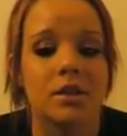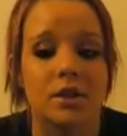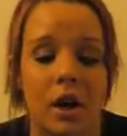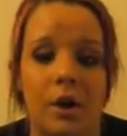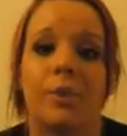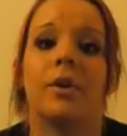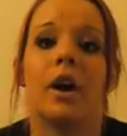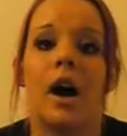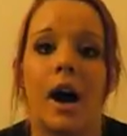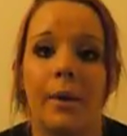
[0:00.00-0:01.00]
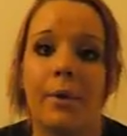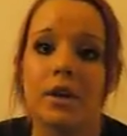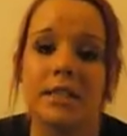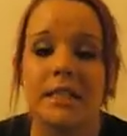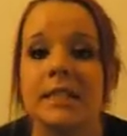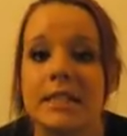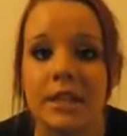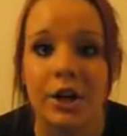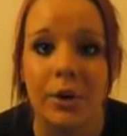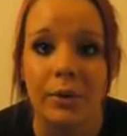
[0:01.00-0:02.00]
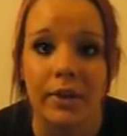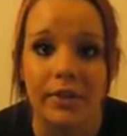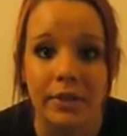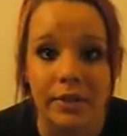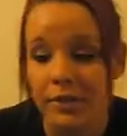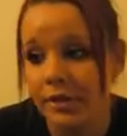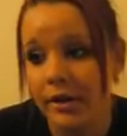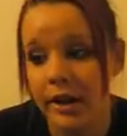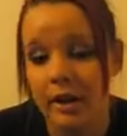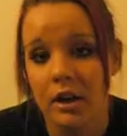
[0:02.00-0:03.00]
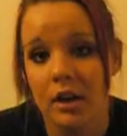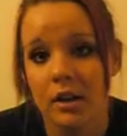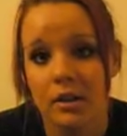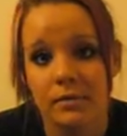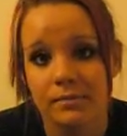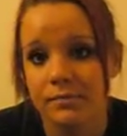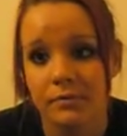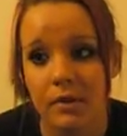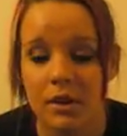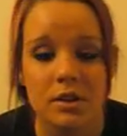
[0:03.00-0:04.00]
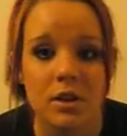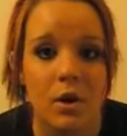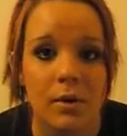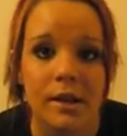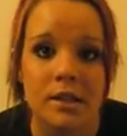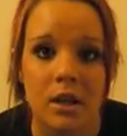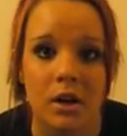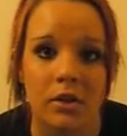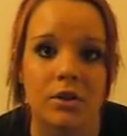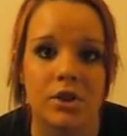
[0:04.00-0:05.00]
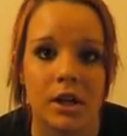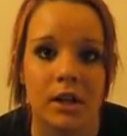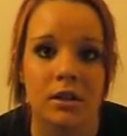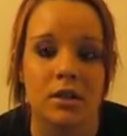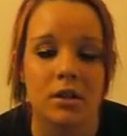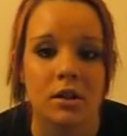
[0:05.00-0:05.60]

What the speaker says: So I want teens to know that there's always another chance.